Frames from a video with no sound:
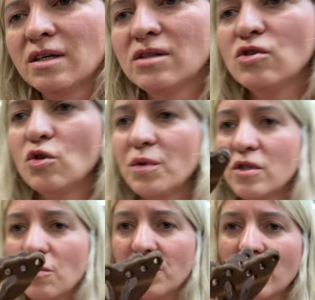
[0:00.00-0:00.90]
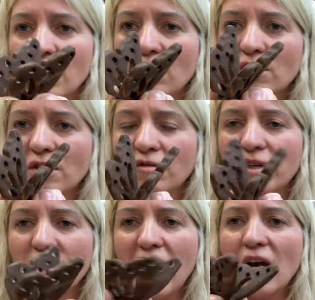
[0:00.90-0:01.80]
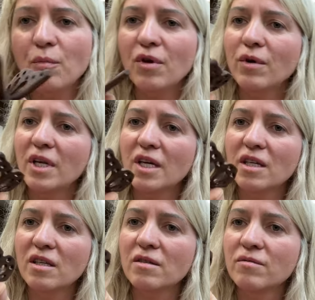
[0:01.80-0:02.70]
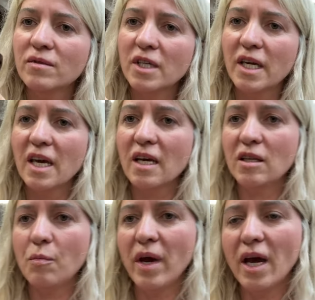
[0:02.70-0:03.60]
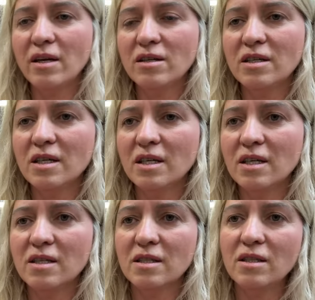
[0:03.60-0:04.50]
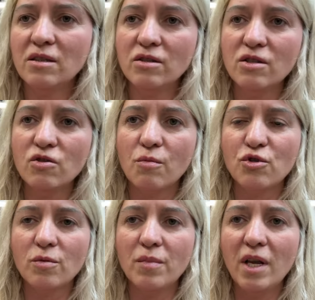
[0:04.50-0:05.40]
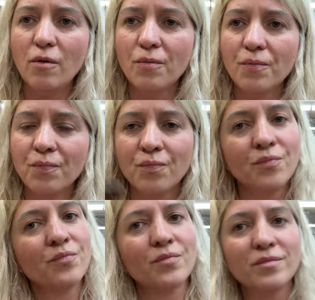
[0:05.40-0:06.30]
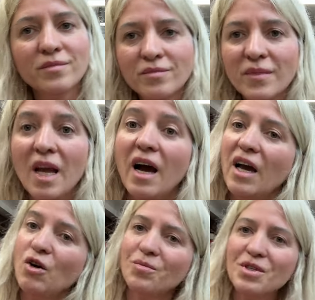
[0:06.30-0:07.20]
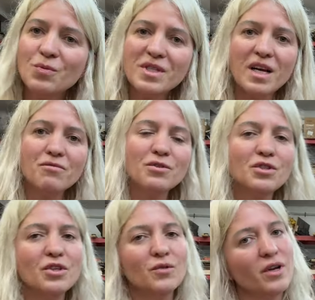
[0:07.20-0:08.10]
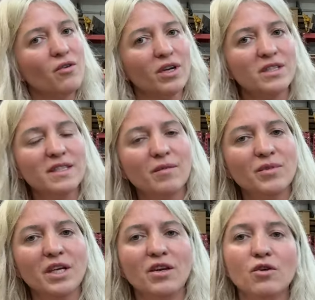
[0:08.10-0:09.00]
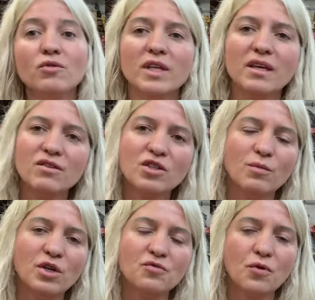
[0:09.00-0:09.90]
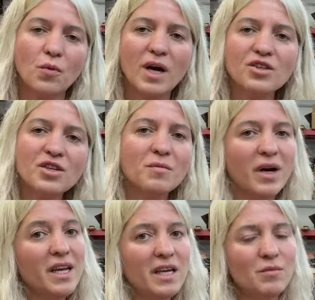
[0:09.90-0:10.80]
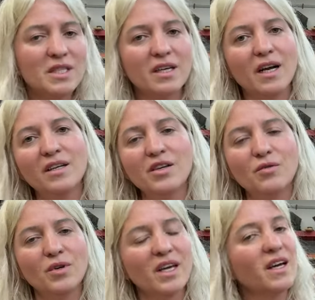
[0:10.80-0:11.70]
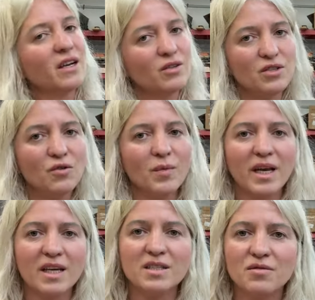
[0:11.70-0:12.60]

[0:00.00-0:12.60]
super, super cute, very happy with it. Again, the pattern is in the description below. I hope this was helpful to you and you learned something new. Thank you so much for watching. My name is Skyler Ewing, and I'll see you in my next